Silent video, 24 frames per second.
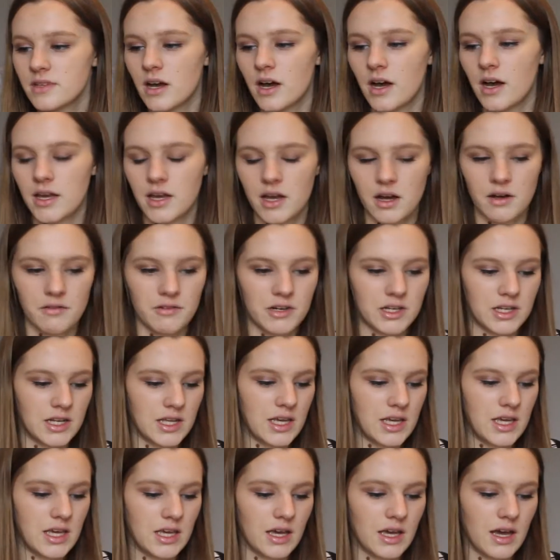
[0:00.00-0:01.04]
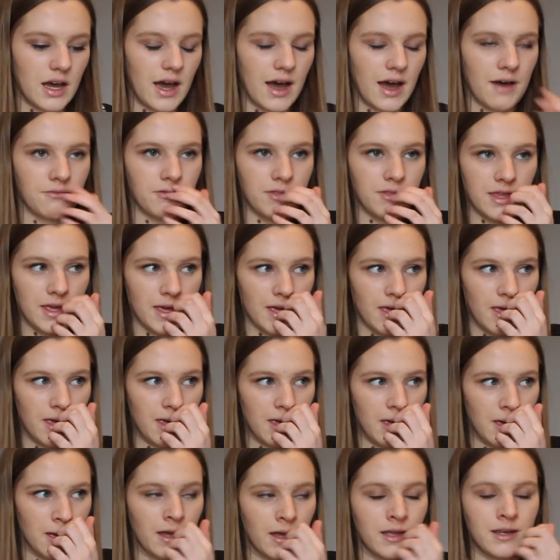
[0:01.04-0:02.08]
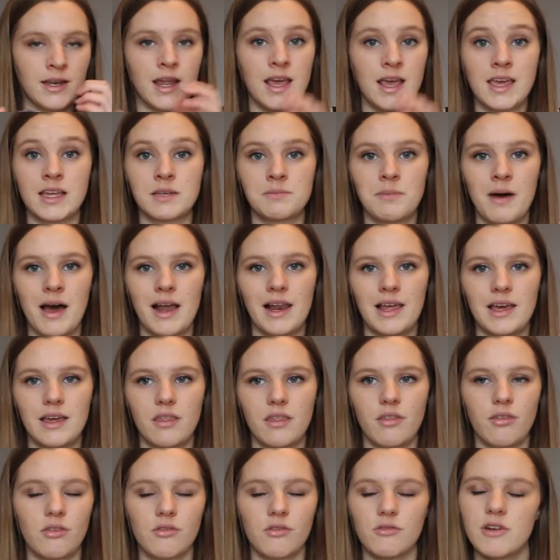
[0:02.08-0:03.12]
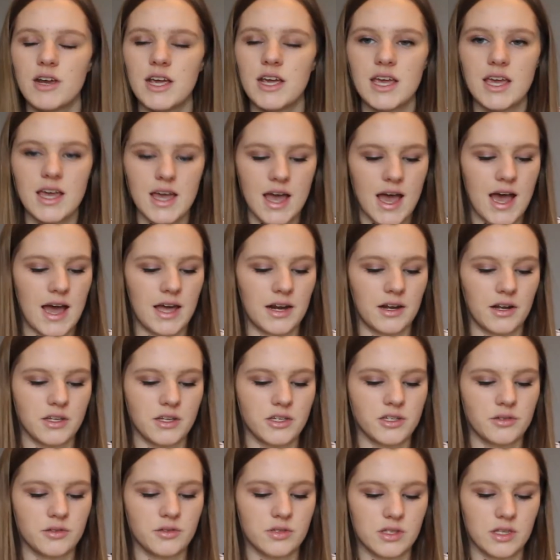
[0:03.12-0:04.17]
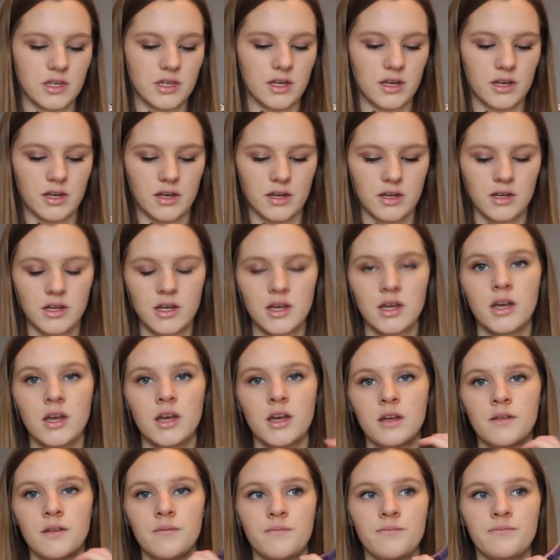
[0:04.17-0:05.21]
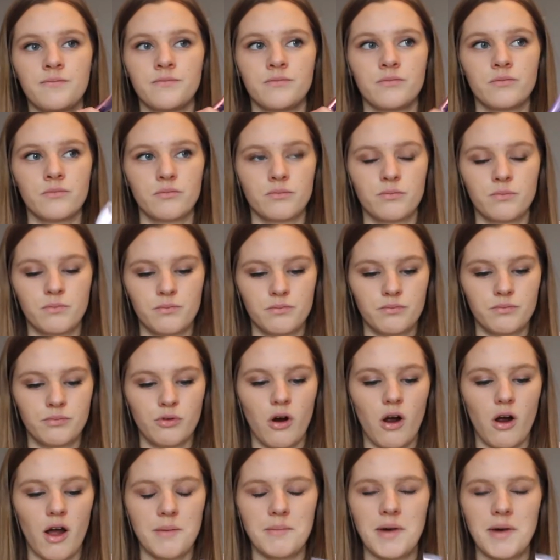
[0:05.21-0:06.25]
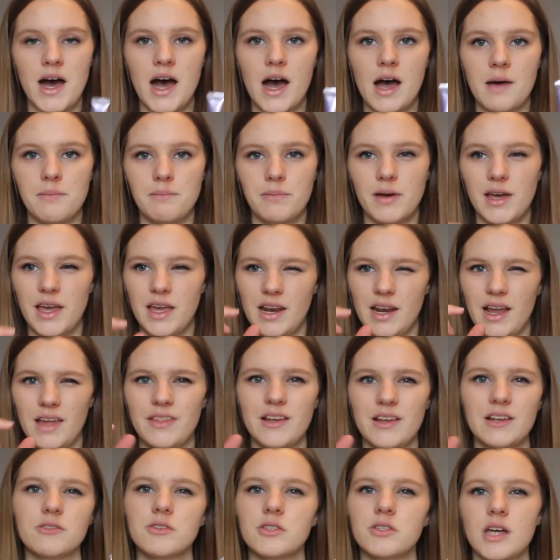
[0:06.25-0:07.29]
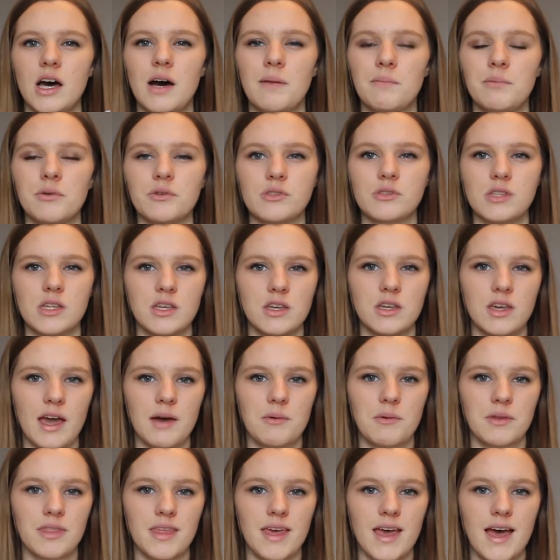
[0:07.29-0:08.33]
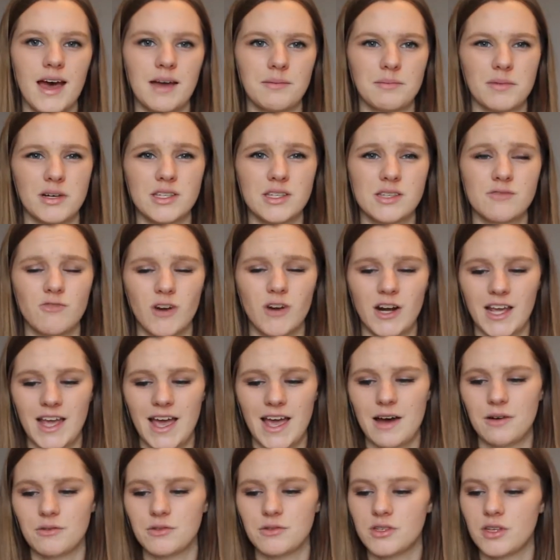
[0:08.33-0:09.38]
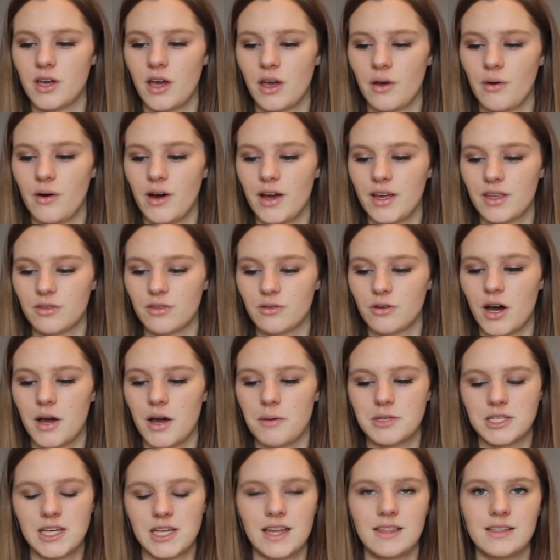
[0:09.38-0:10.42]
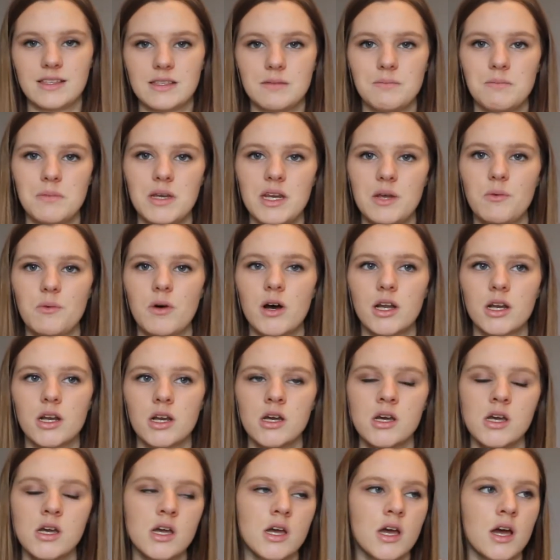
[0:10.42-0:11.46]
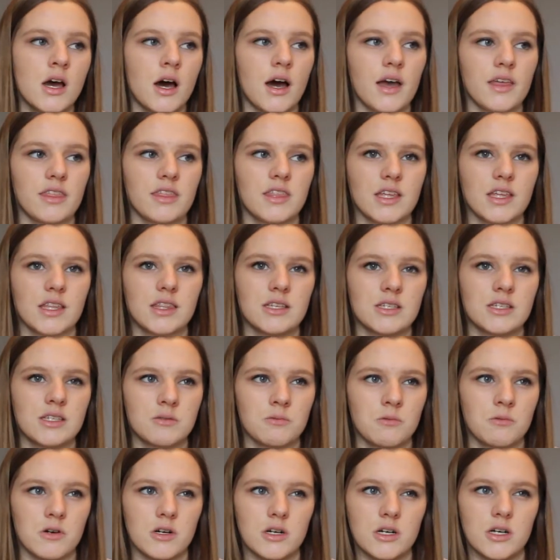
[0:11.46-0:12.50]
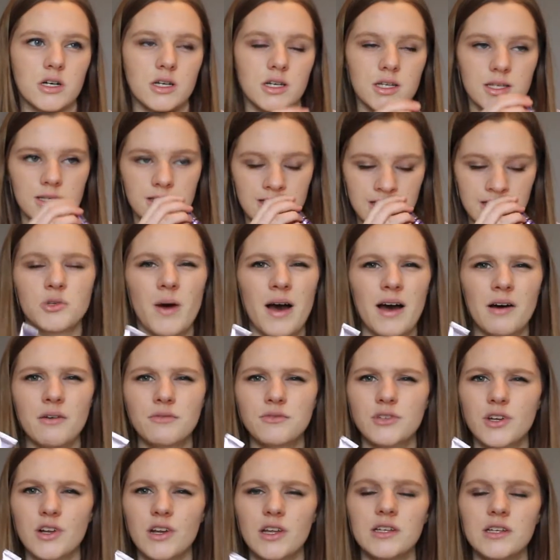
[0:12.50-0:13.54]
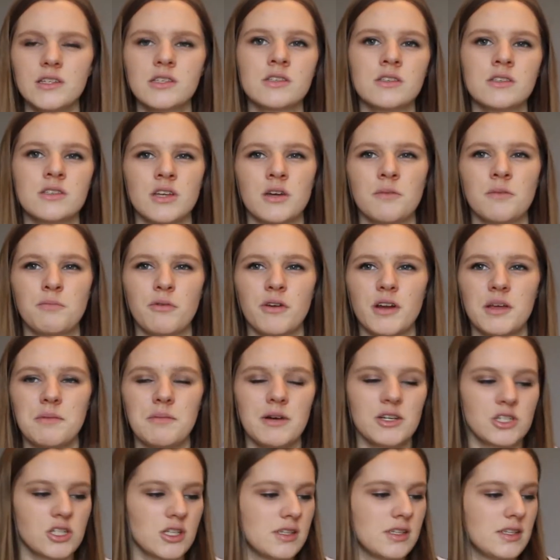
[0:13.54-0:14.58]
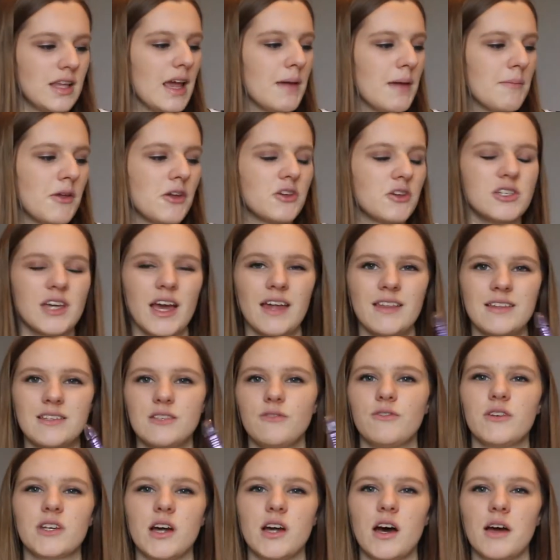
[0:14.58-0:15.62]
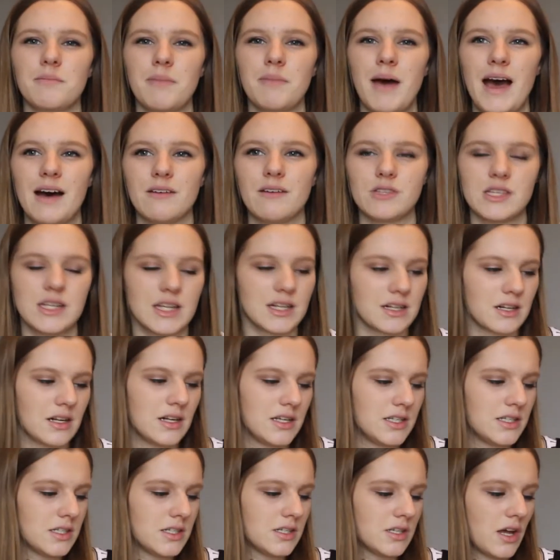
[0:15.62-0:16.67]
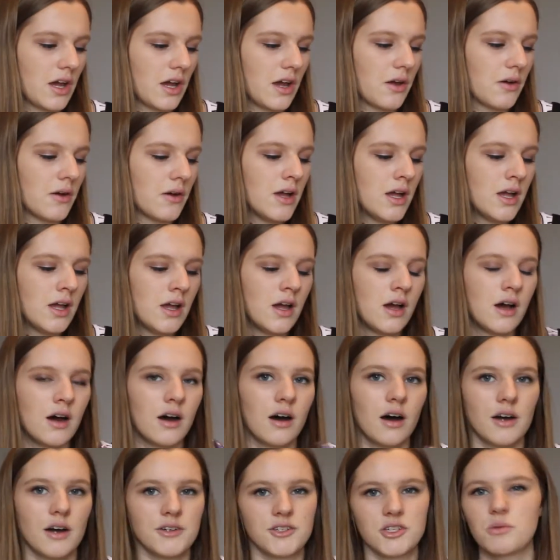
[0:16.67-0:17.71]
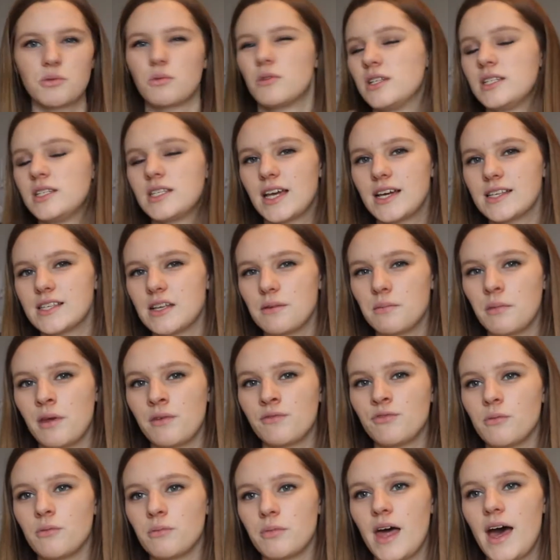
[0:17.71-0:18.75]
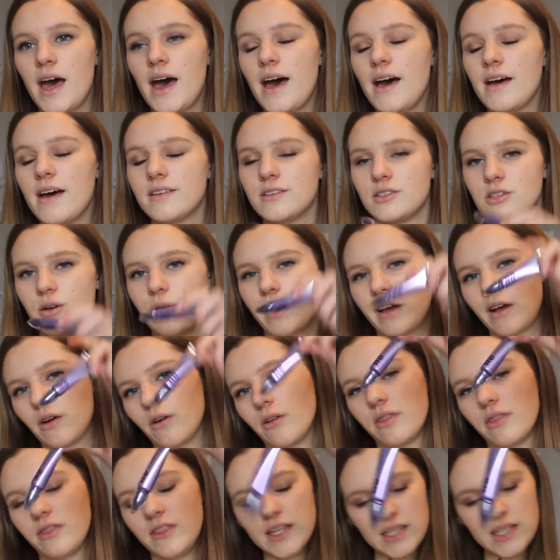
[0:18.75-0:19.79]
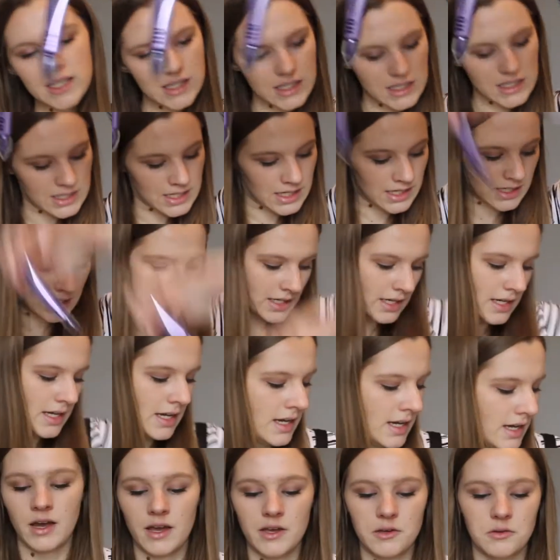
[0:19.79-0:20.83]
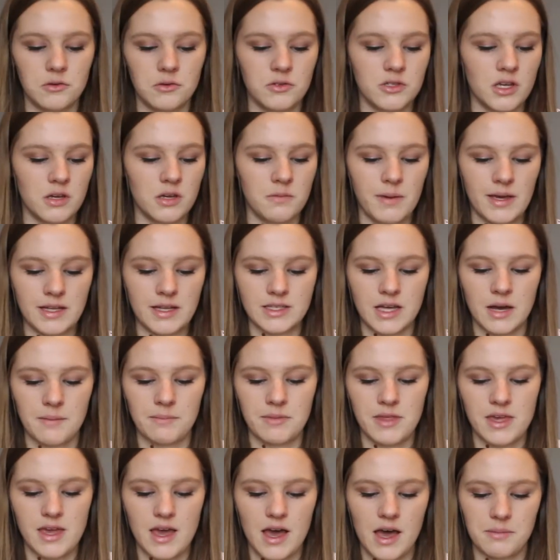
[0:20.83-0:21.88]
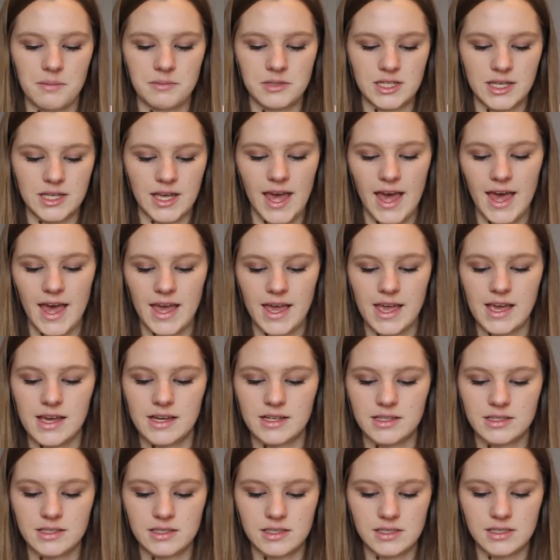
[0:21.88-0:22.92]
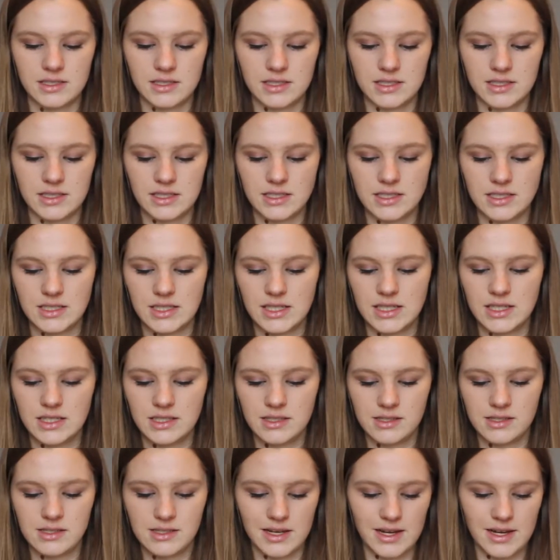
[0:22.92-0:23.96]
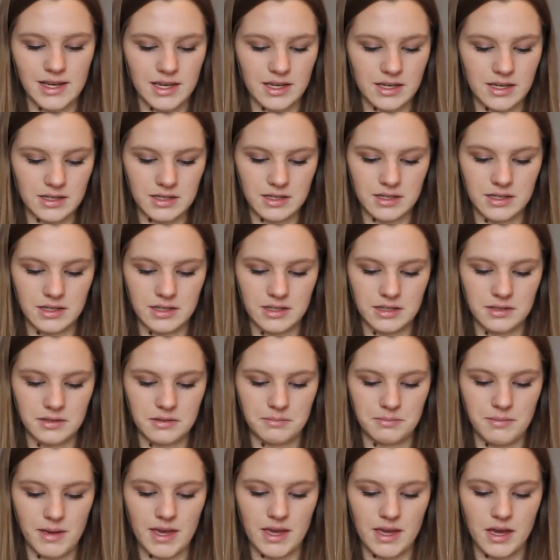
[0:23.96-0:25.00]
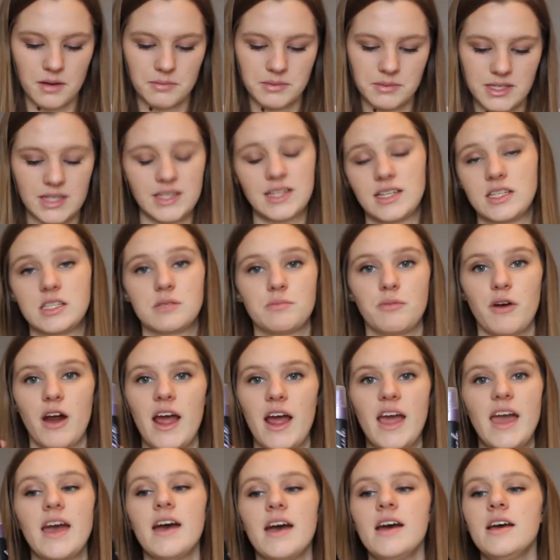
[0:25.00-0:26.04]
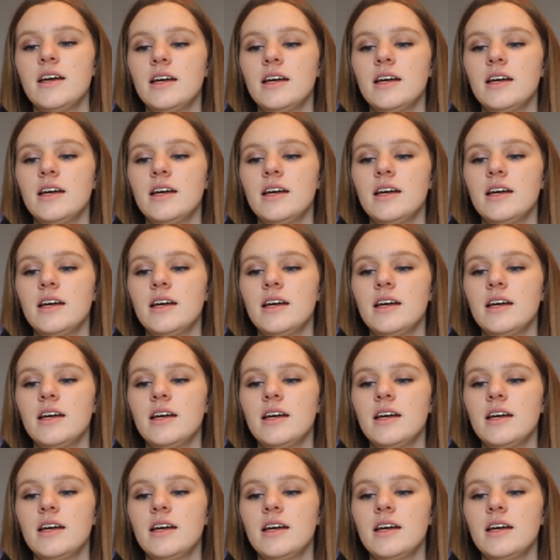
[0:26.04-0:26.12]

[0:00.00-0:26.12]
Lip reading: I currently have the Naked Palette 3 and I use the primer but in like the little samples that you get with it, and mine's running out so I thought I would get this mini one. I think this was $12, so pretty much the same. You can get this for £9 in England, so I just wanted to get something from there, so I got this. I also picked up the Urban Decay De-Slick Makeup Setting Spray.